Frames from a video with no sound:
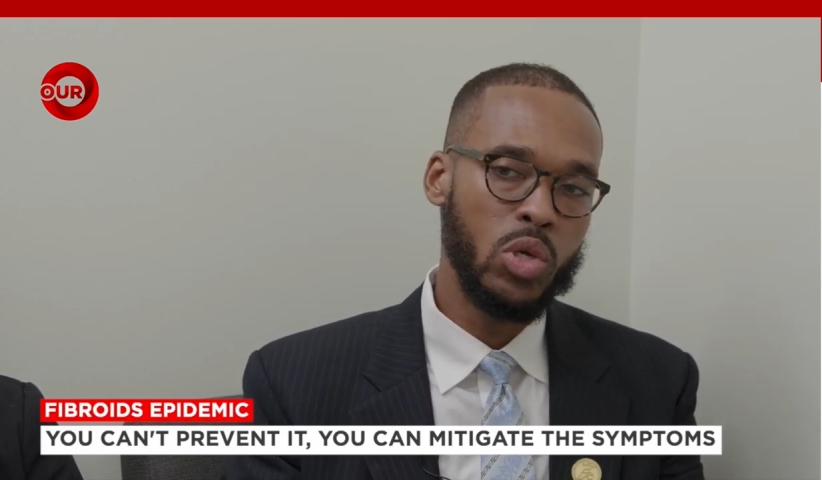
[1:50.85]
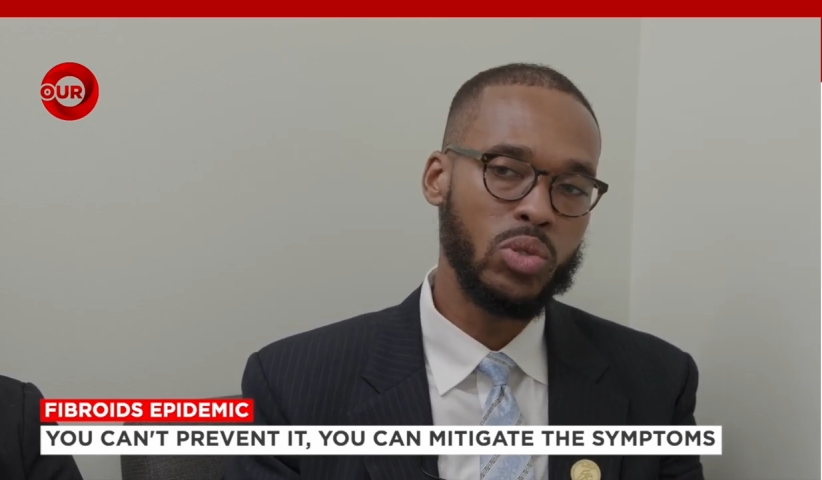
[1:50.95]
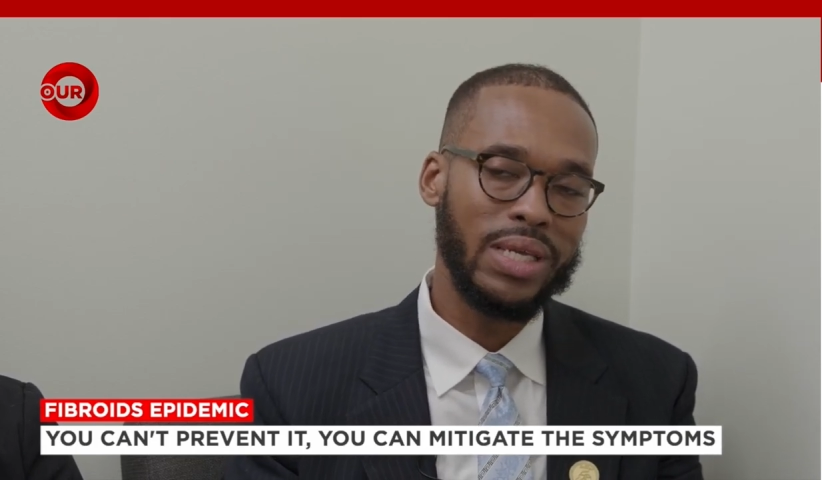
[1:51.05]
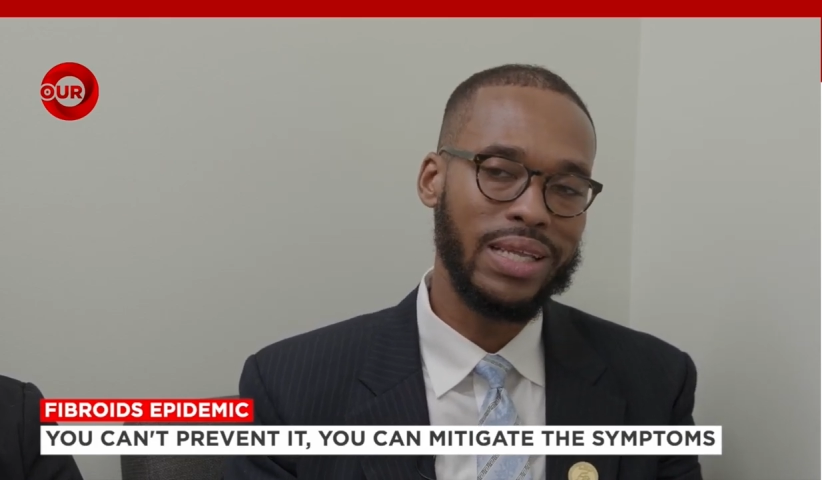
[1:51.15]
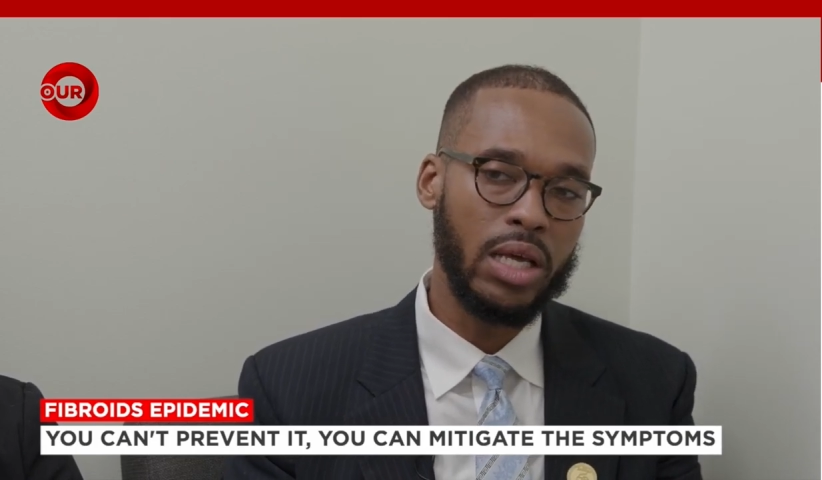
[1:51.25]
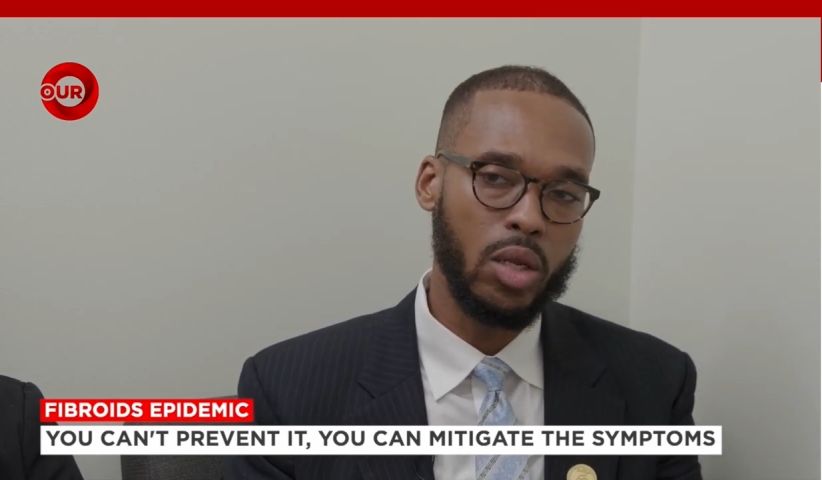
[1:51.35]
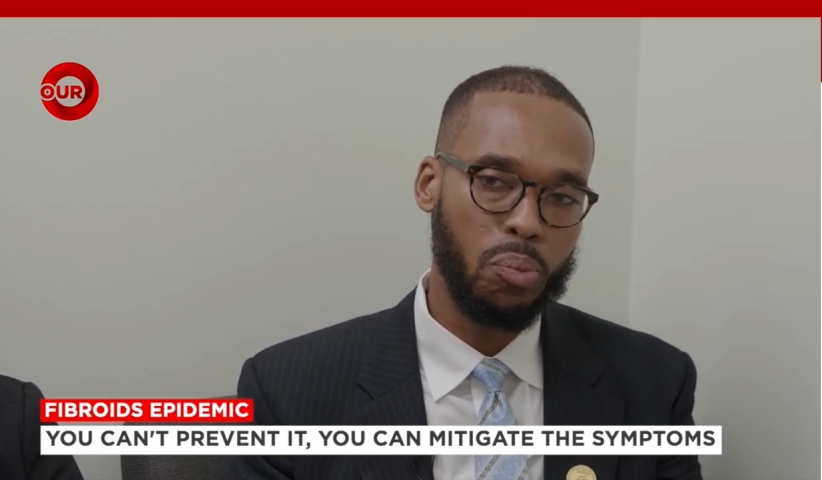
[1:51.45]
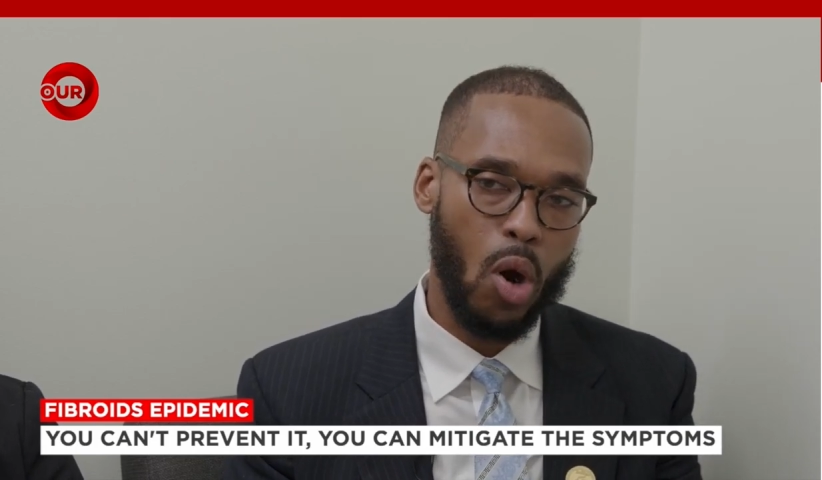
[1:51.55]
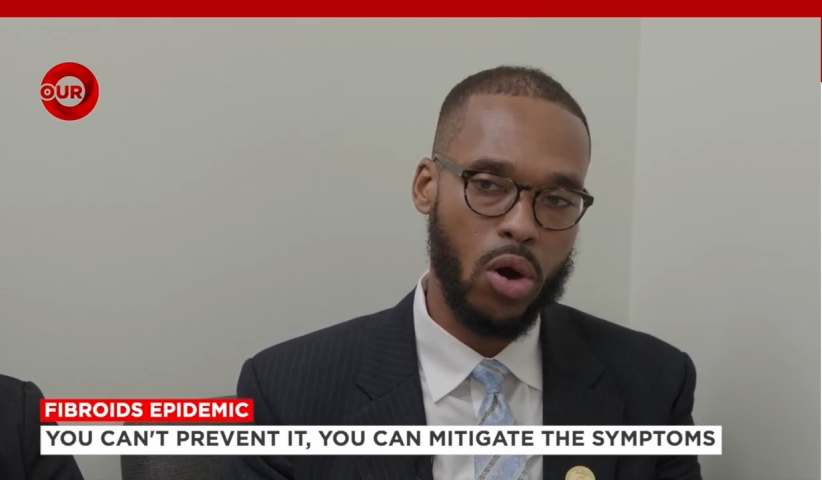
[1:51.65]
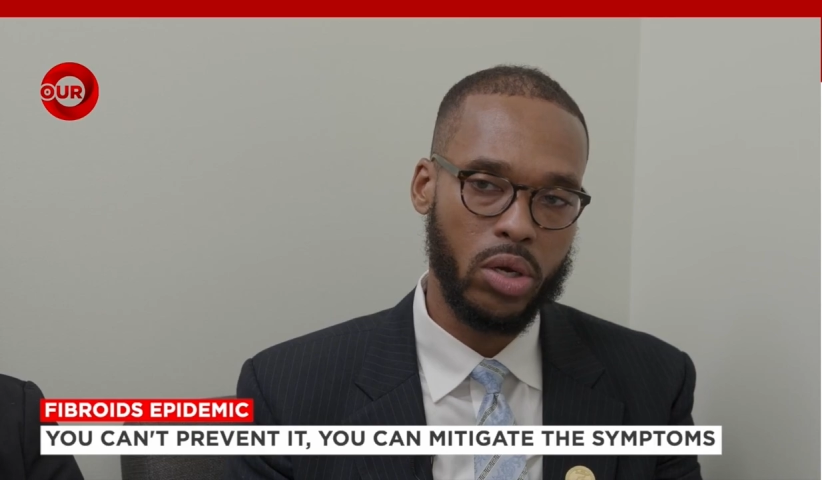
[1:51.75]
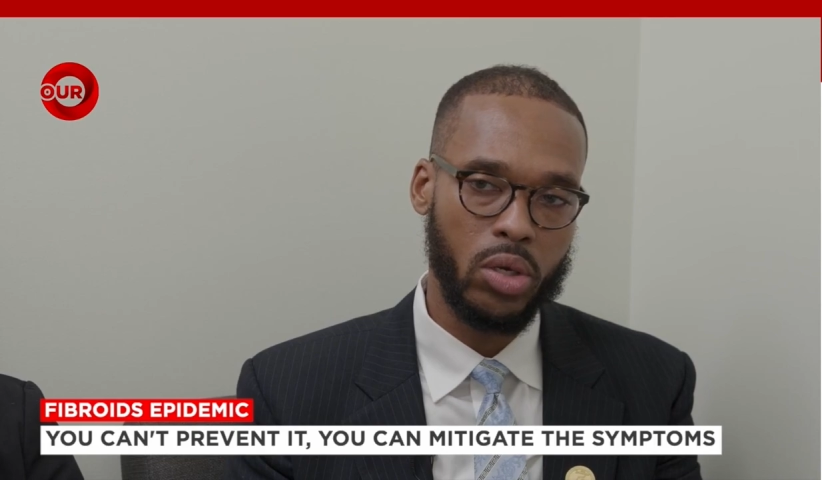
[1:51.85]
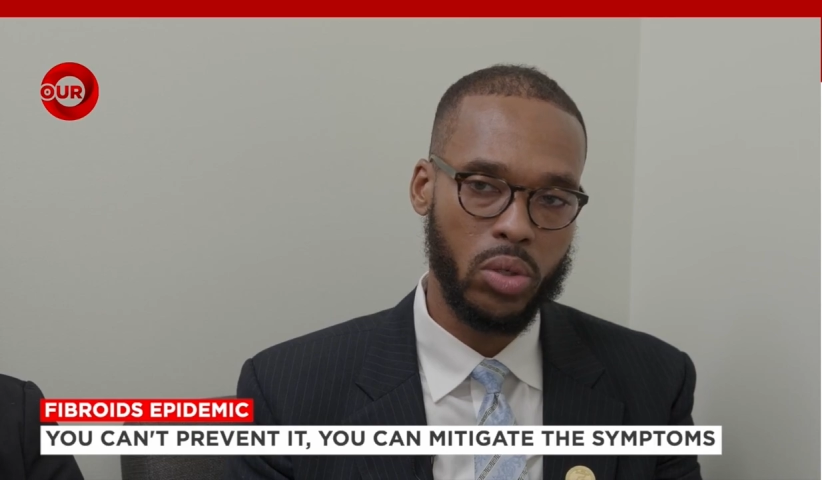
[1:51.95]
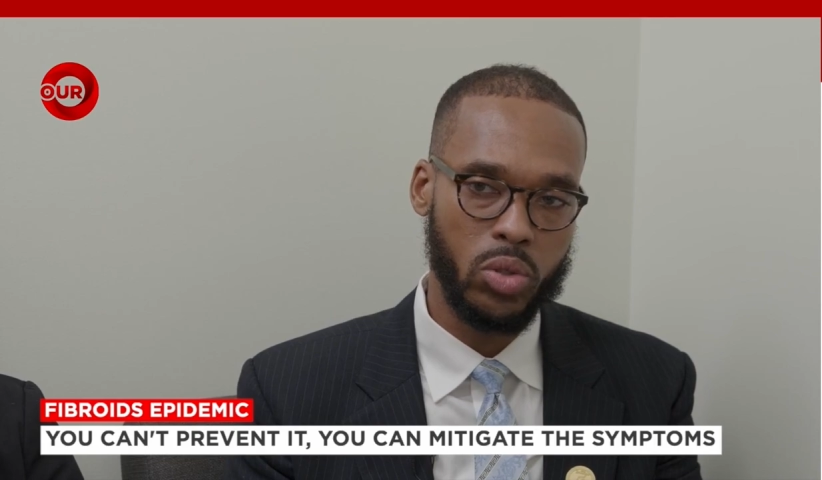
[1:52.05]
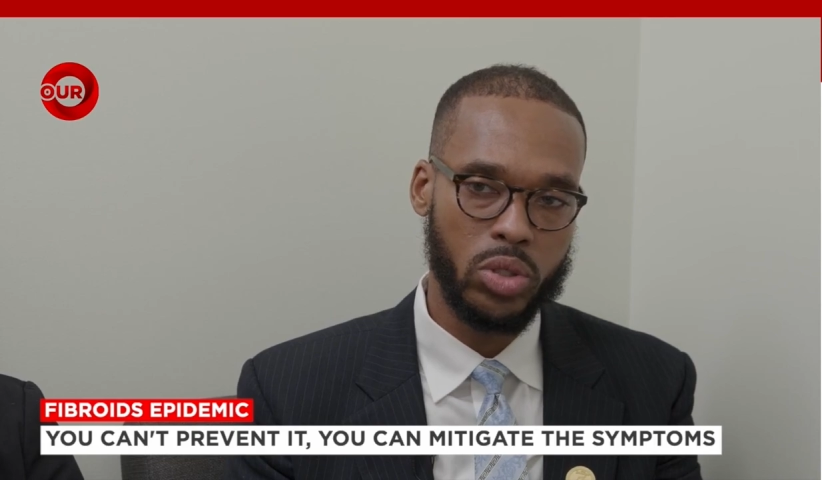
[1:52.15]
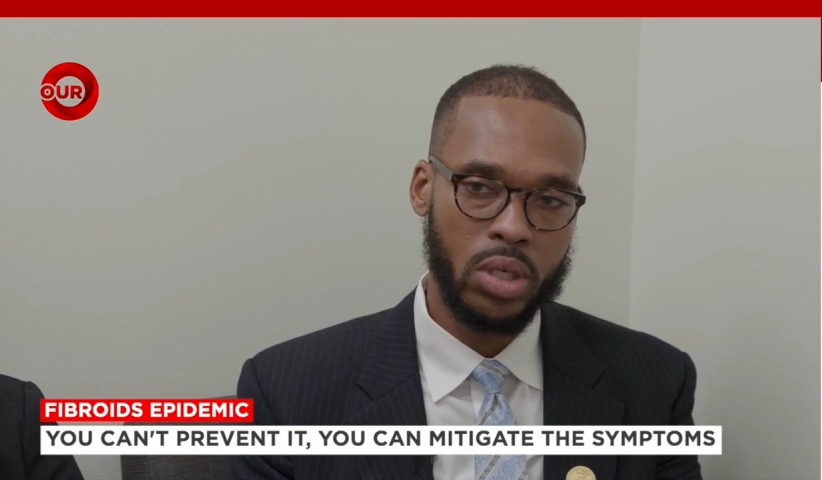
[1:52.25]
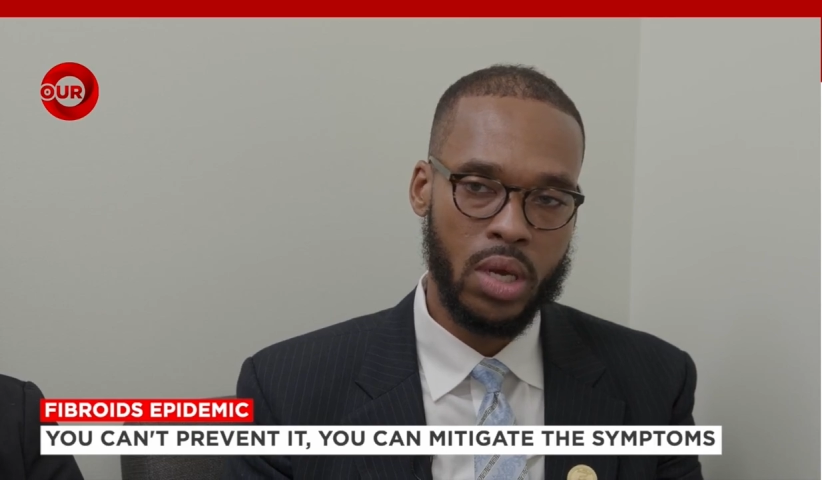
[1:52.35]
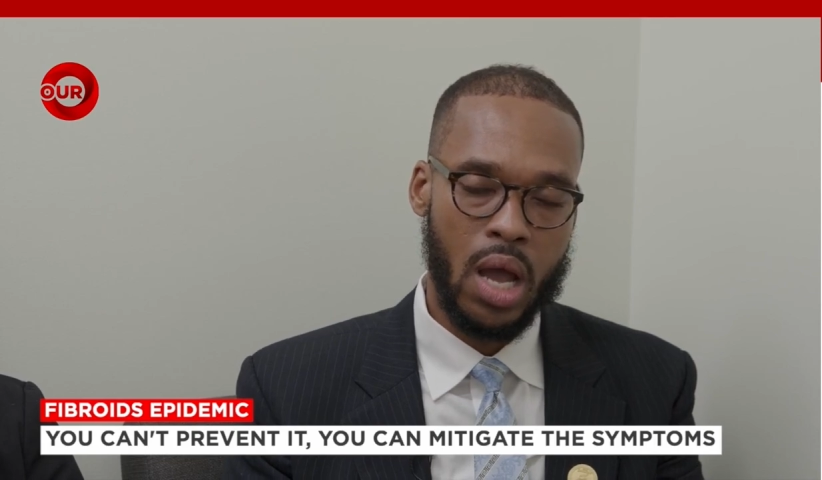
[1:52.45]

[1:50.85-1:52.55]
using little particles,